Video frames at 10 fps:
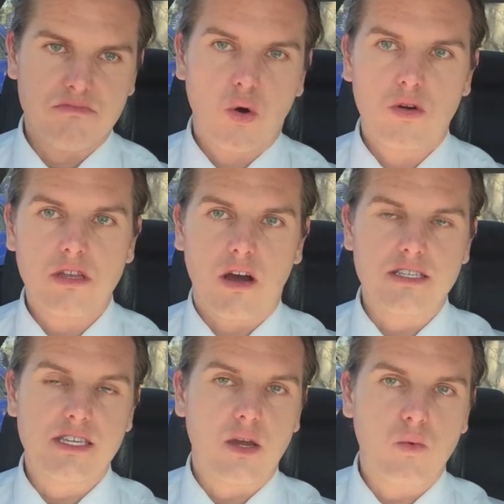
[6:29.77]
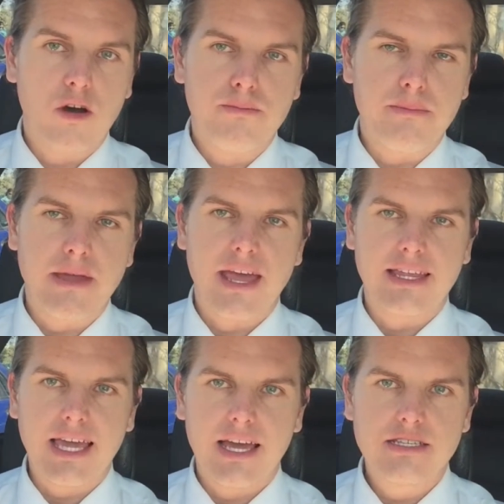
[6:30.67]
organising a
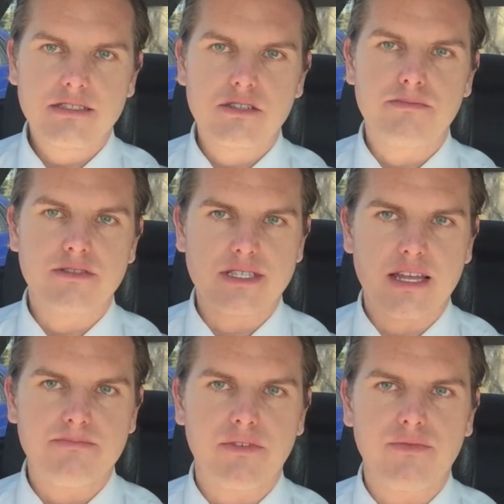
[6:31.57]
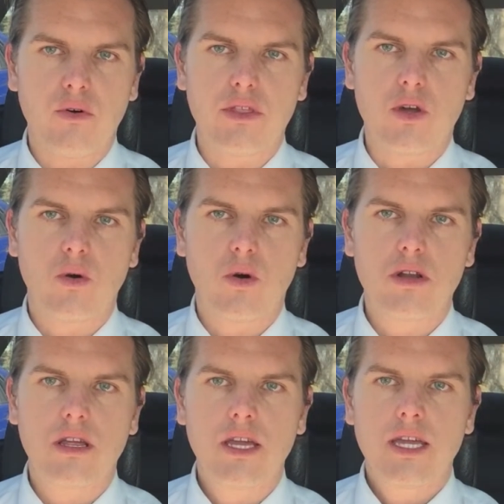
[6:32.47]
well-prepared case to present before the
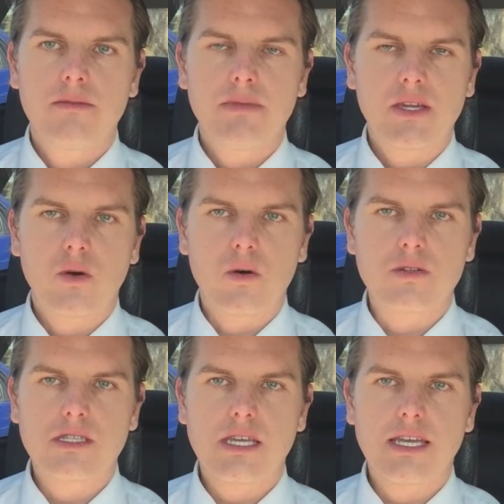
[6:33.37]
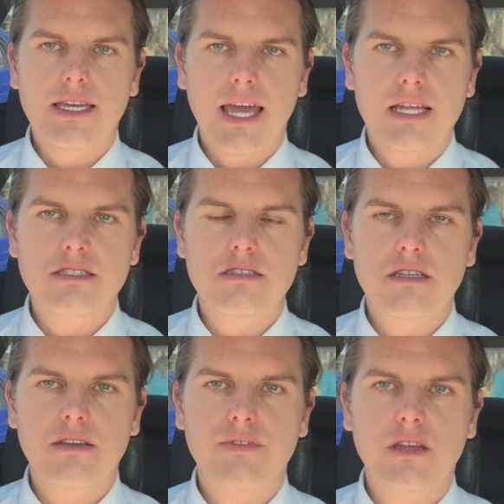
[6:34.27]
court, because it can
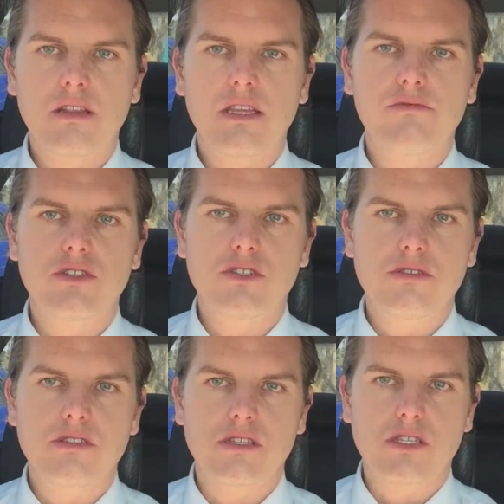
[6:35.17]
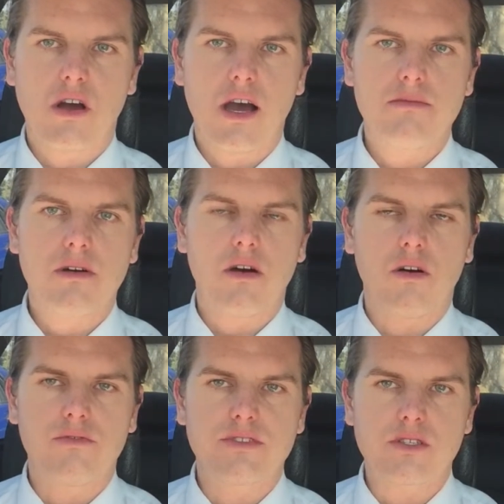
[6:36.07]
significantly reduce the time
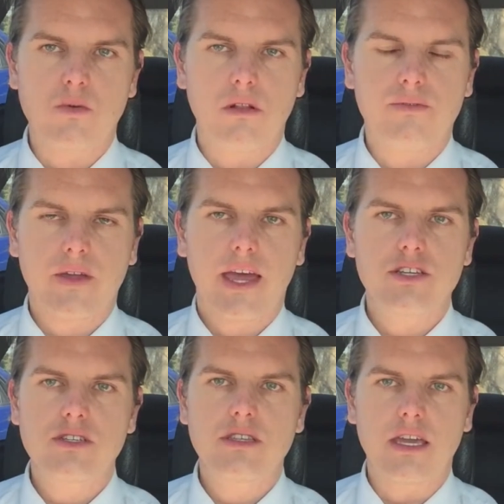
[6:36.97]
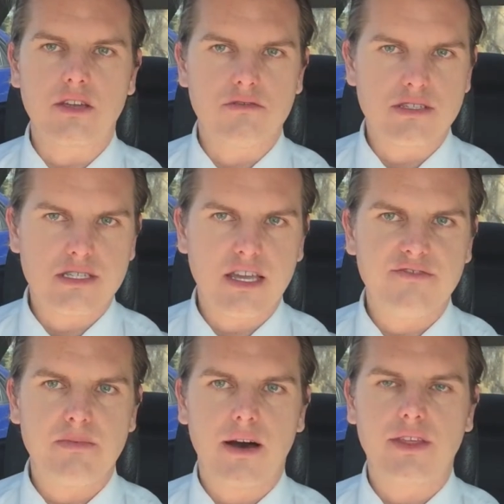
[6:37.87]
of disqualification that you
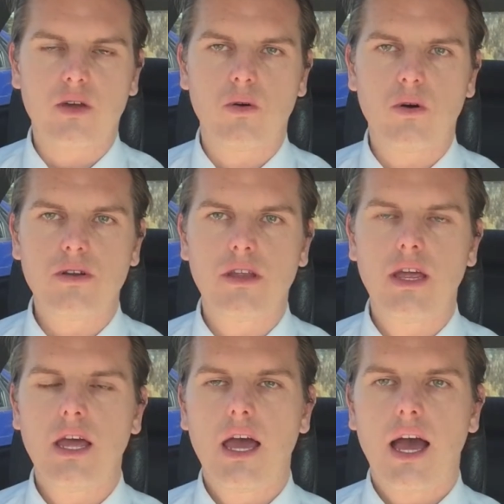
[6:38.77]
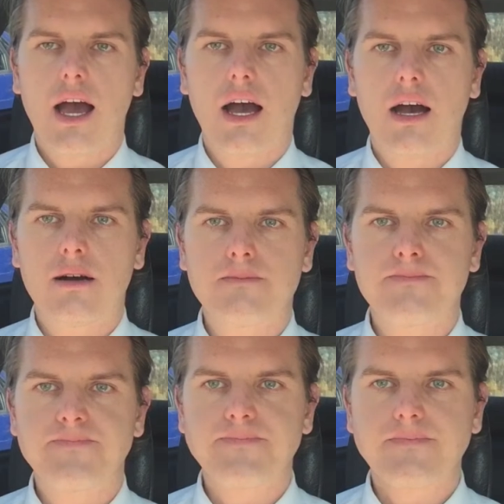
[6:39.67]
receive by the court,
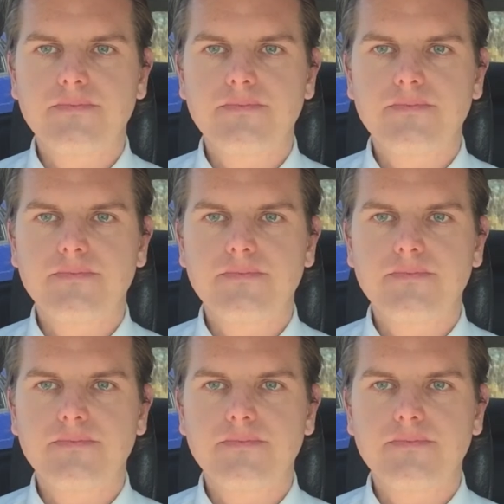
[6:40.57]
and